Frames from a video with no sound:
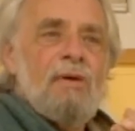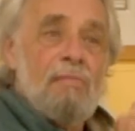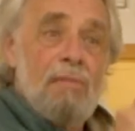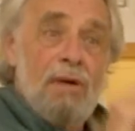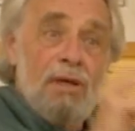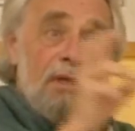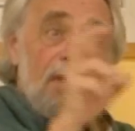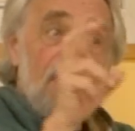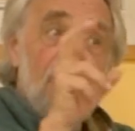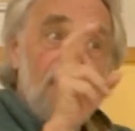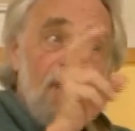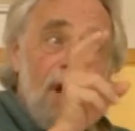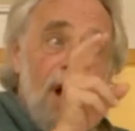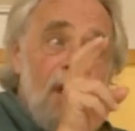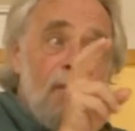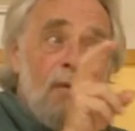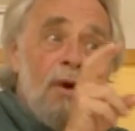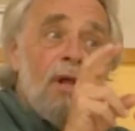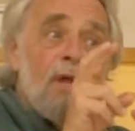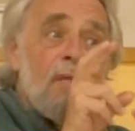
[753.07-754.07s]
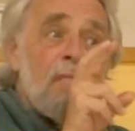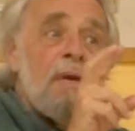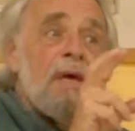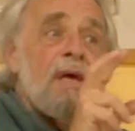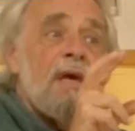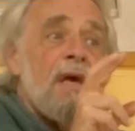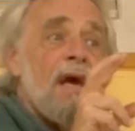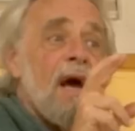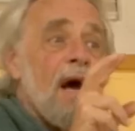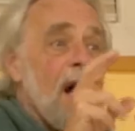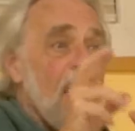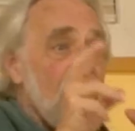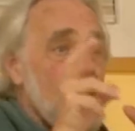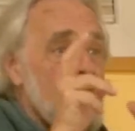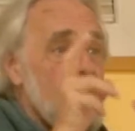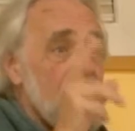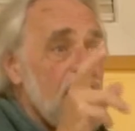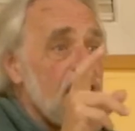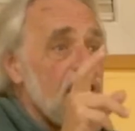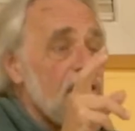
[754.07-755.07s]
But there will be
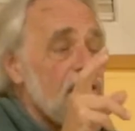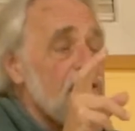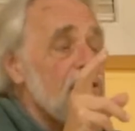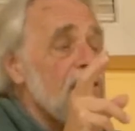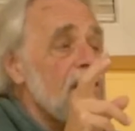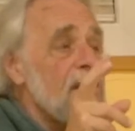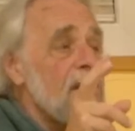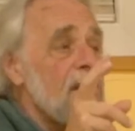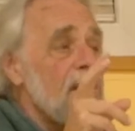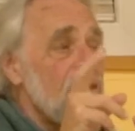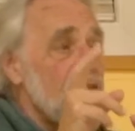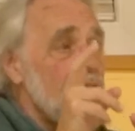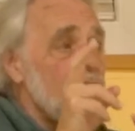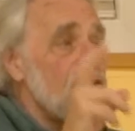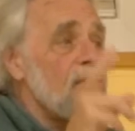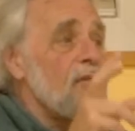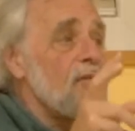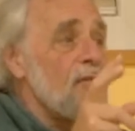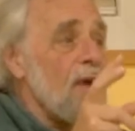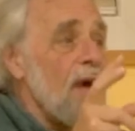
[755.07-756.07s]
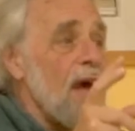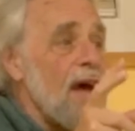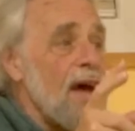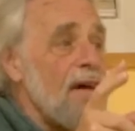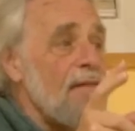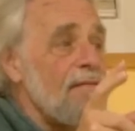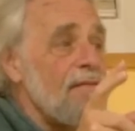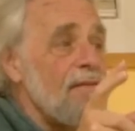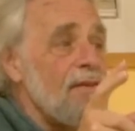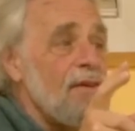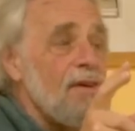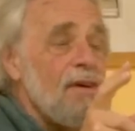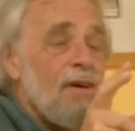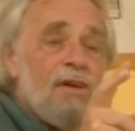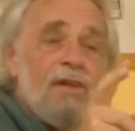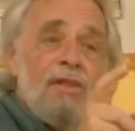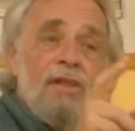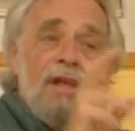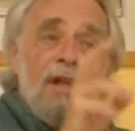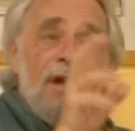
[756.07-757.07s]
ideas that you have
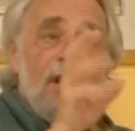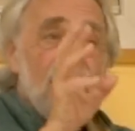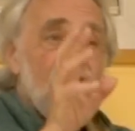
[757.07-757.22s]
that are